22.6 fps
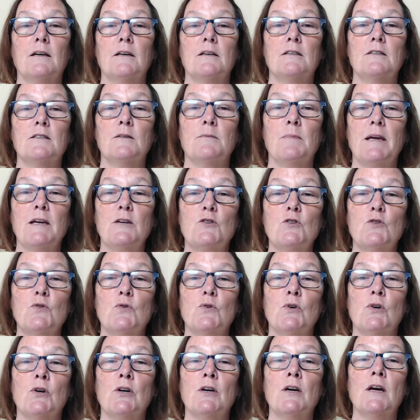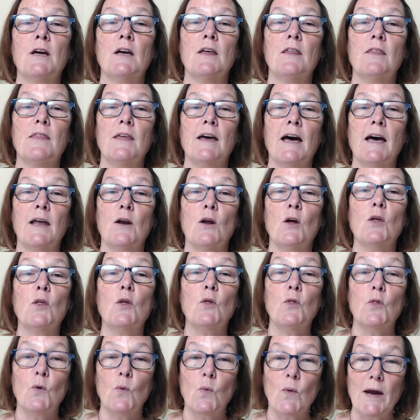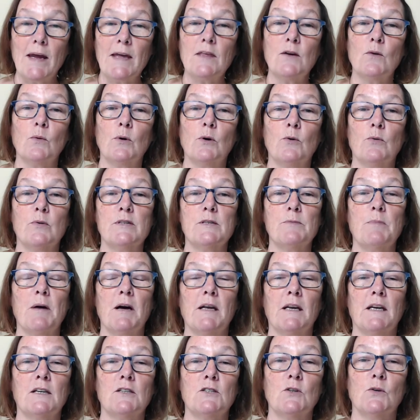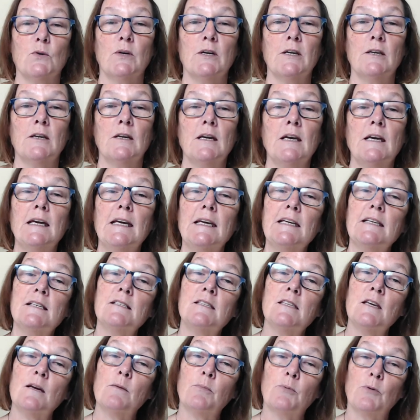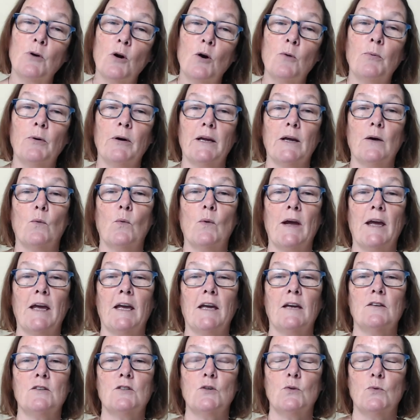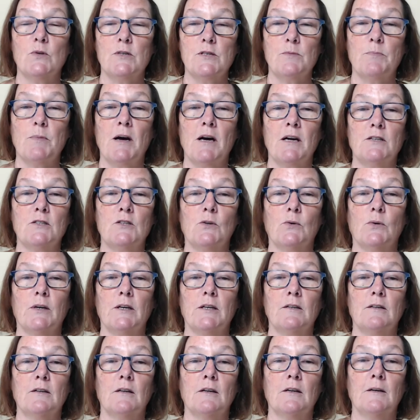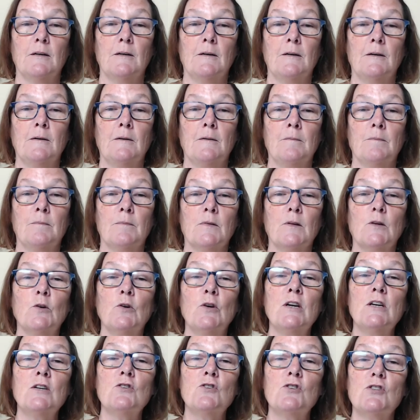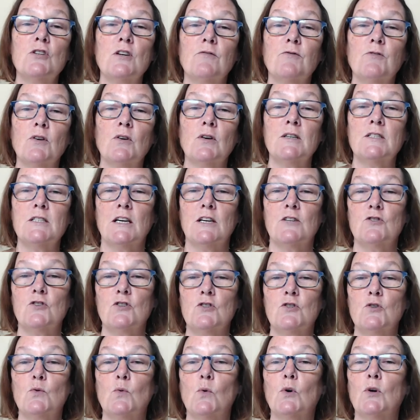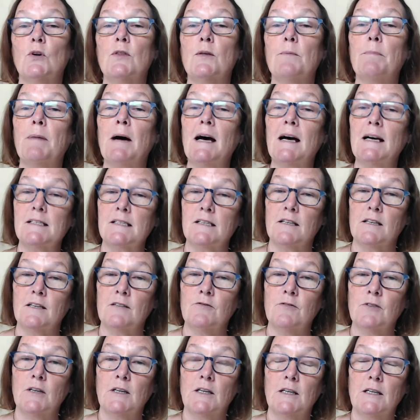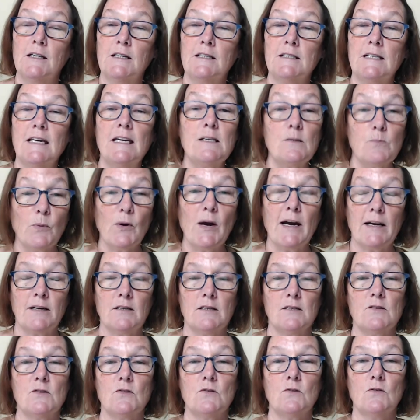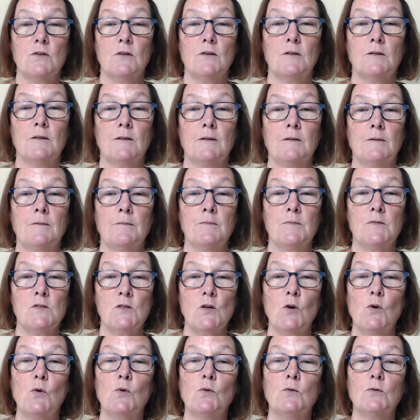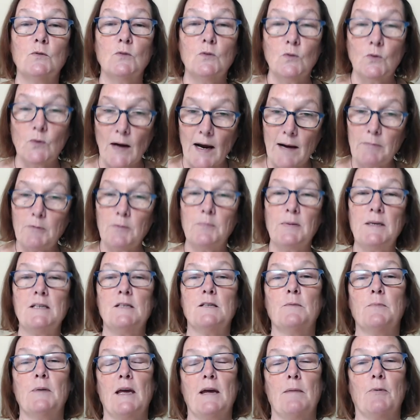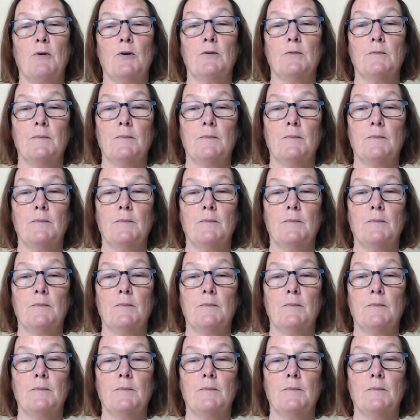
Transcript: to make sure that the way that we're responding to it is the appropriate way to respond to it. Learning to shift our attention toward the positive takes practice. So grab a piece of paper